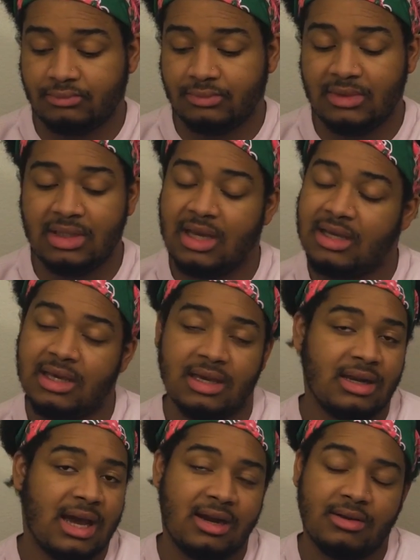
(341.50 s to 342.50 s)
yeah,
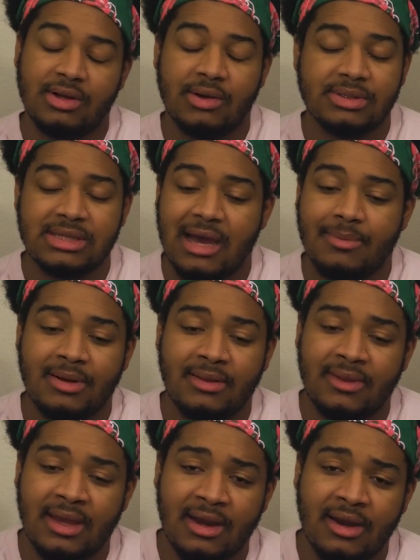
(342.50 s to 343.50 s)
again, I don't know what's happening
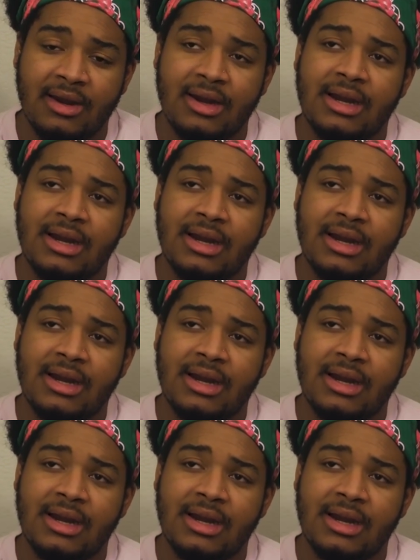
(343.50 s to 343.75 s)
there.